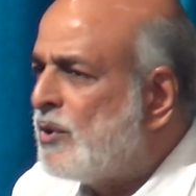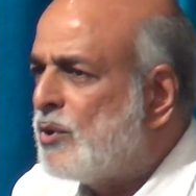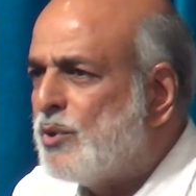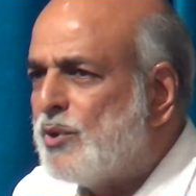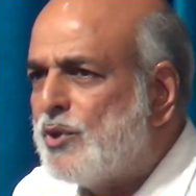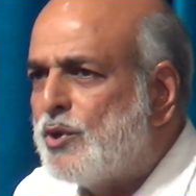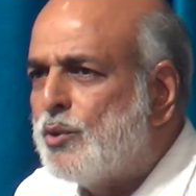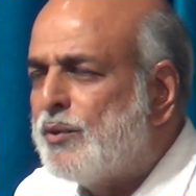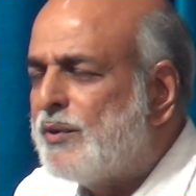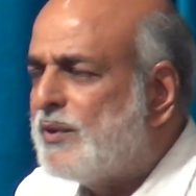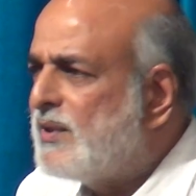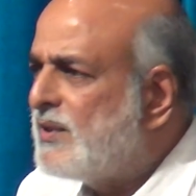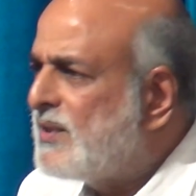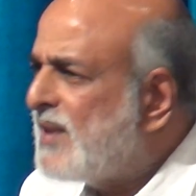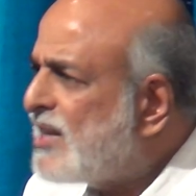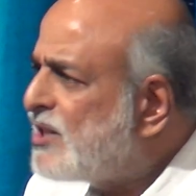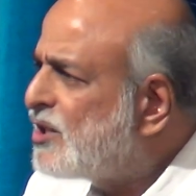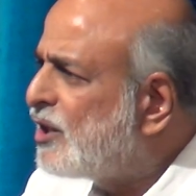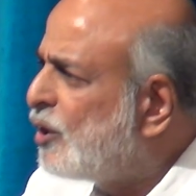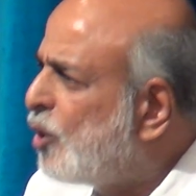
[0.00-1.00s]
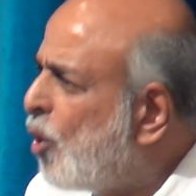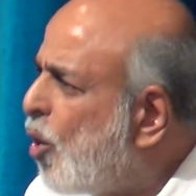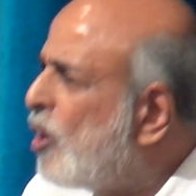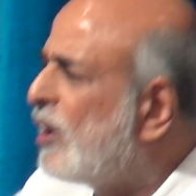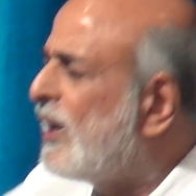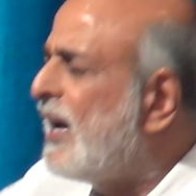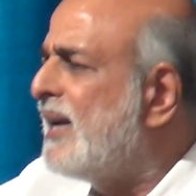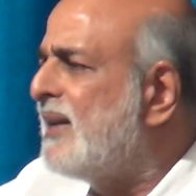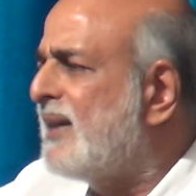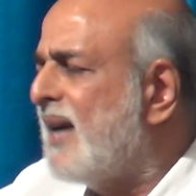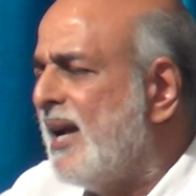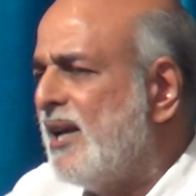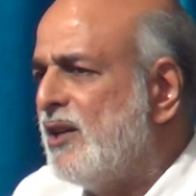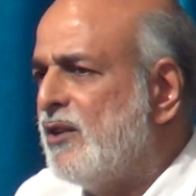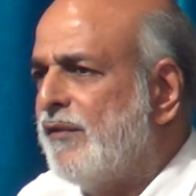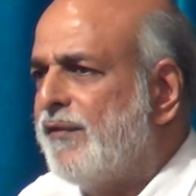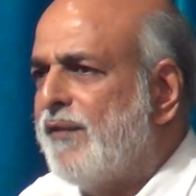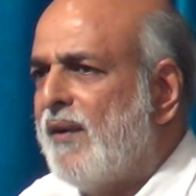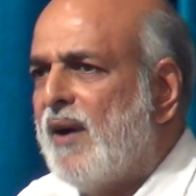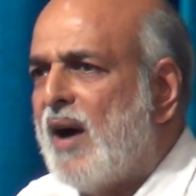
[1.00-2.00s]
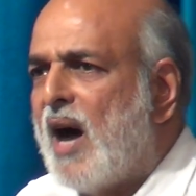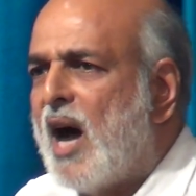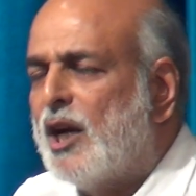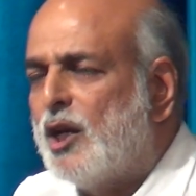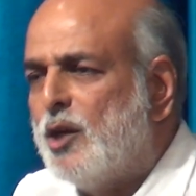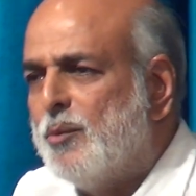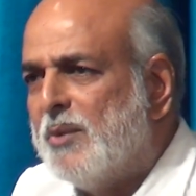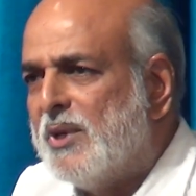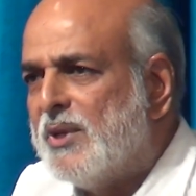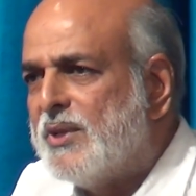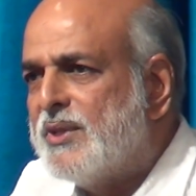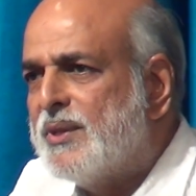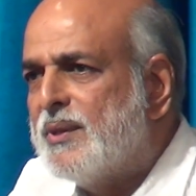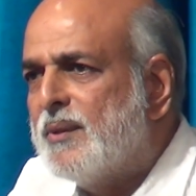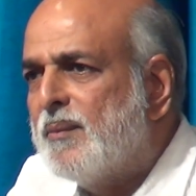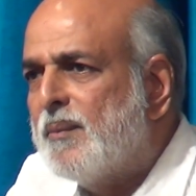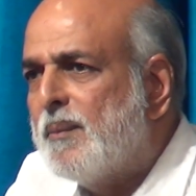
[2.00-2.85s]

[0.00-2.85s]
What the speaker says: to such low-grade kind of arguments.